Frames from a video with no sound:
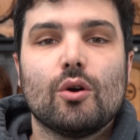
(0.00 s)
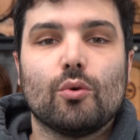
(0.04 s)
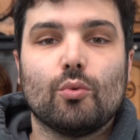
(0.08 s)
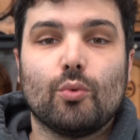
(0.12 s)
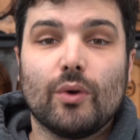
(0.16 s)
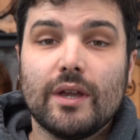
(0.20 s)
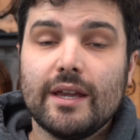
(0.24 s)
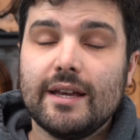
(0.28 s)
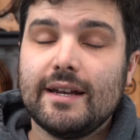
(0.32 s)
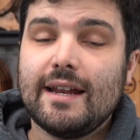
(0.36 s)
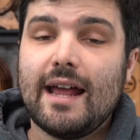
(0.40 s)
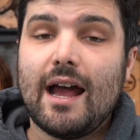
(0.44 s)

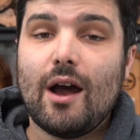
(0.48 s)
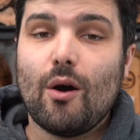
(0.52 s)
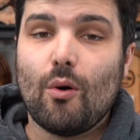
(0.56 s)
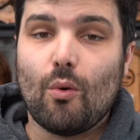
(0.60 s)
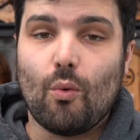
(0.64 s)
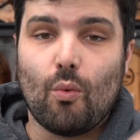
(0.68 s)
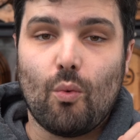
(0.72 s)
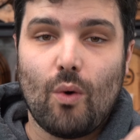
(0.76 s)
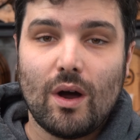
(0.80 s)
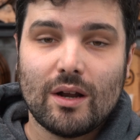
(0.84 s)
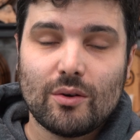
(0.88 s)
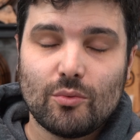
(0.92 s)
We are now
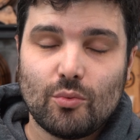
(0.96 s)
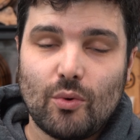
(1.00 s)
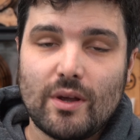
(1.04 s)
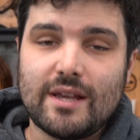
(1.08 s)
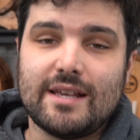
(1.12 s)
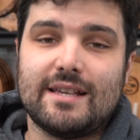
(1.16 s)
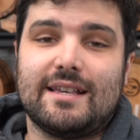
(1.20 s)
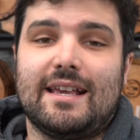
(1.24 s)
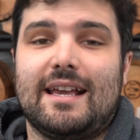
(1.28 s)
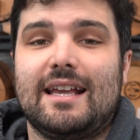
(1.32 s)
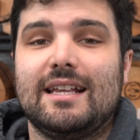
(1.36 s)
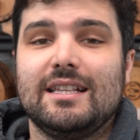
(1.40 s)
1
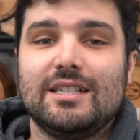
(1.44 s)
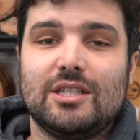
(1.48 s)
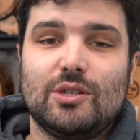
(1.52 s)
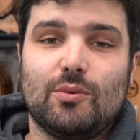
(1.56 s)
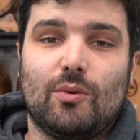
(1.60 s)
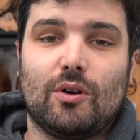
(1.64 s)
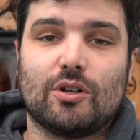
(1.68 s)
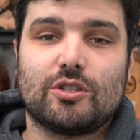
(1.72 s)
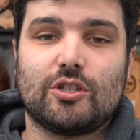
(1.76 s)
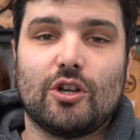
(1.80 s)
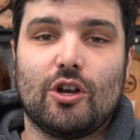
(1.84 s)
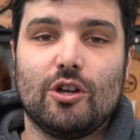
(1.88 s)
week into
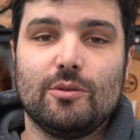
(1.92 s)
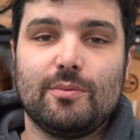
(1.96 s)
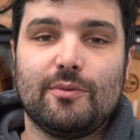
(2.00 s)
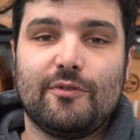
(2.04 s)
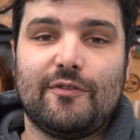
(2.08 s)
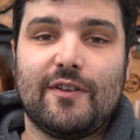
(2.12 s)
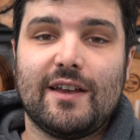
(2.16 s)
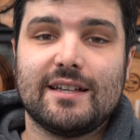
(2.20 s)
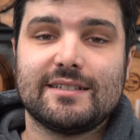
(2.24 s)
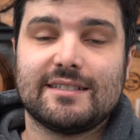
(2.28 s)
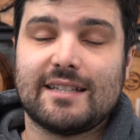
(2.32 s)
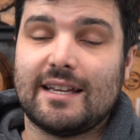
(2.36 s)

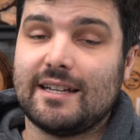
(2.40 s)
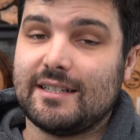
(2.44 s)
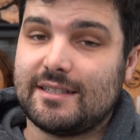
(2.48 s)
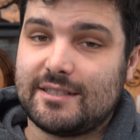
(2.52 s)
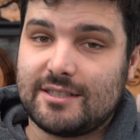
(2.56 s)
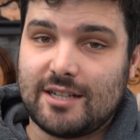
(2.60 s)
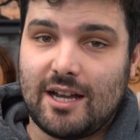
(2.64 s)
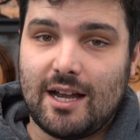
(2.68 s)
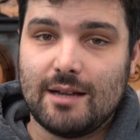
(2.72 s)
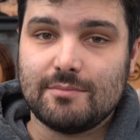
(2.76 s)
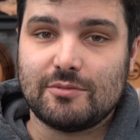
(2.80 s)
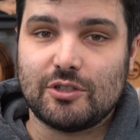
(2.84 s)
Oktoberfest and
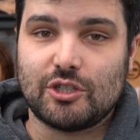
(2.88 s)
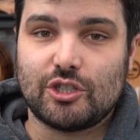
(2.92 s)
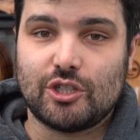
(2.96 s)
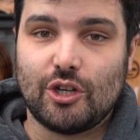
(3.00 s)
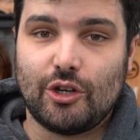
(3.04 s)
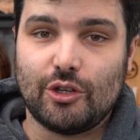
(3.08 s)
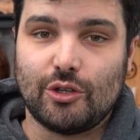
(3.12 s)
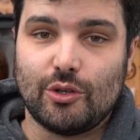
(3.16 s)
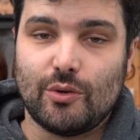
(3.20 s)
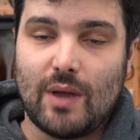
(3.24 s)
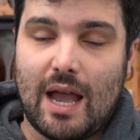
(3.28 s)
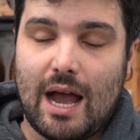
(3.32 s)
it's time to
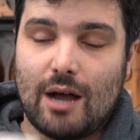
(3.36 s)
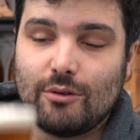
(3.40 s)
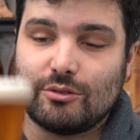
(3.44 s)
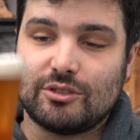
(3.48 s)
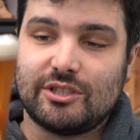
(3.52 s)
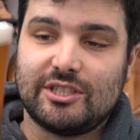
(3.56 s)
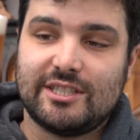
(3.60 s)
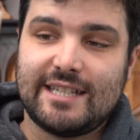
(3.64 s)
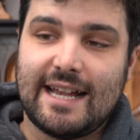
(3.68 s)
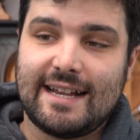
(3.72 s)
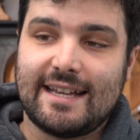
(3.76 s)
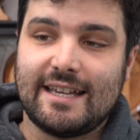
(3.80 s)
show you our
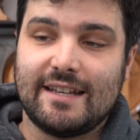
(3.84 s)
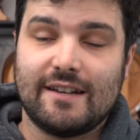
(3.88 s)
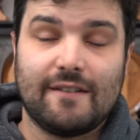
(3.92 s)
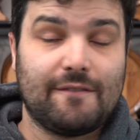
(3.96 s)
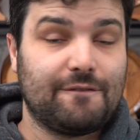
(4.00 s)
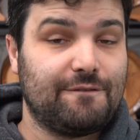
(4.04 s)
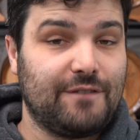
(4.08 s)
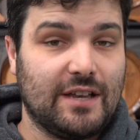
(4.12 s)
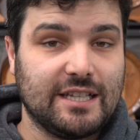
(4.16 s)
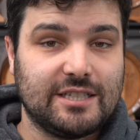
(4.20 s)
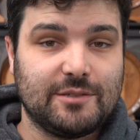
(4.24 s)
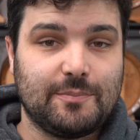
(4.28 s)

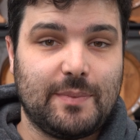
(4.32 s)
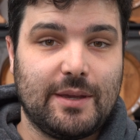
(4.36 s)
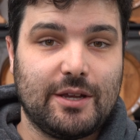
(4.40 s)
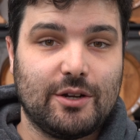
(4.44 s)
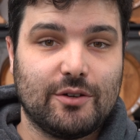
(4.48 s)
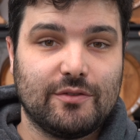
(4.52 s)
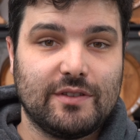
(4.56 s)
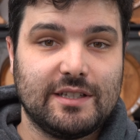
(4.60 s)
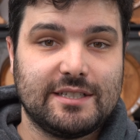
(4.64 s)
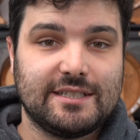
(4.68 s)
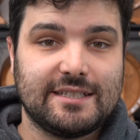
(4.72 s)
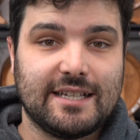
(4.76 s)
second fest
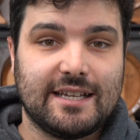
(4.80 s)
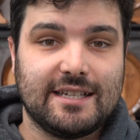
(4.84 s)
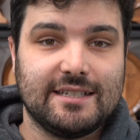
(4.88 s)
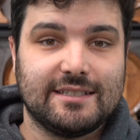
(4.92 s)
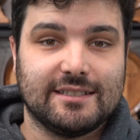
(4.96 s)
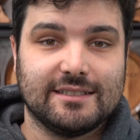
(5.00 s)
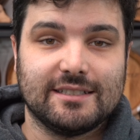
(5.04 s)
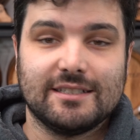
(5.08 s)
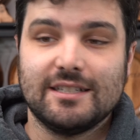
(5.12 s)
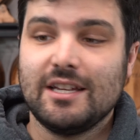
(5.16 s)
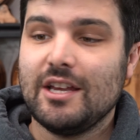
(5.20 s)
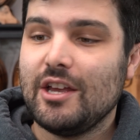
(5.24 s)
beer of the
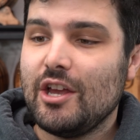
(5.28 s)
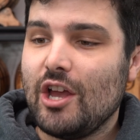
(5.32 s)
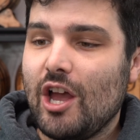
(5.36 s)
season.